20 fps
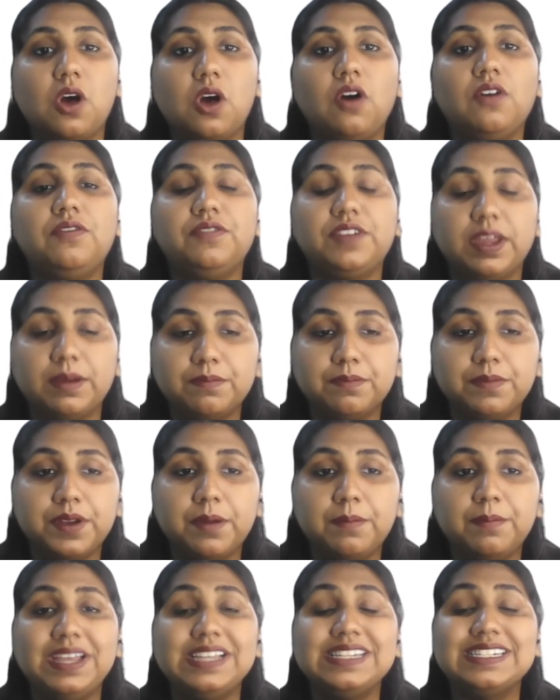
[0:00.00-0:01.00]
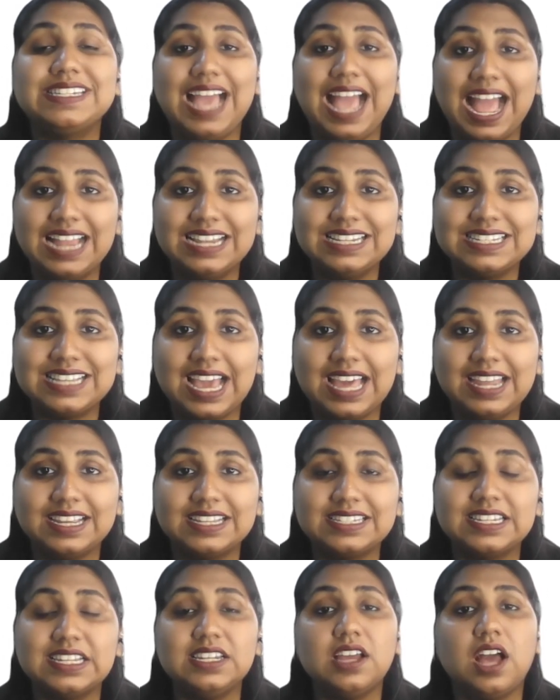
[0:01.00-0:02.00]
of temperament and
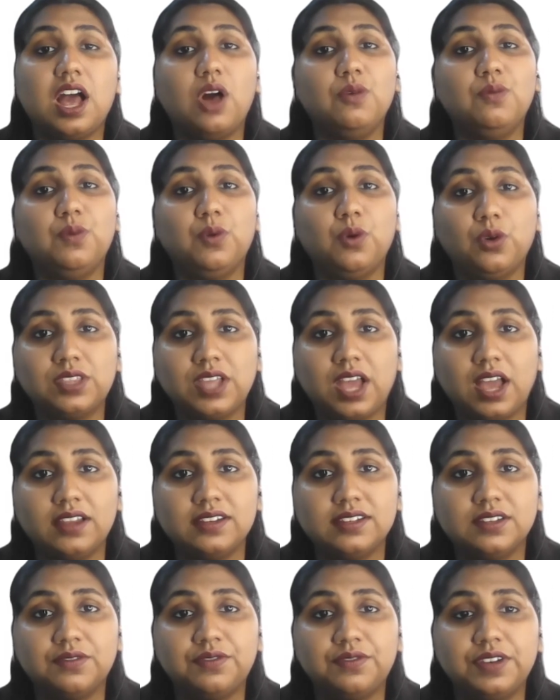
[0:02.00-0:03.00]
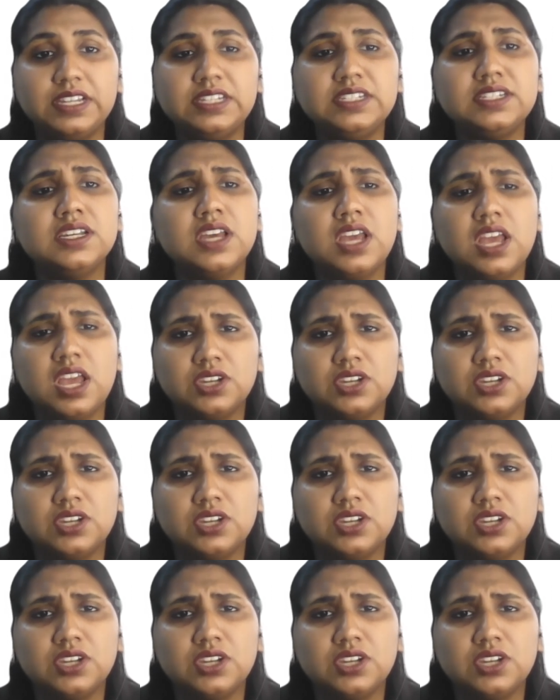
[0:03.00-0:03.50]
character, how both are different.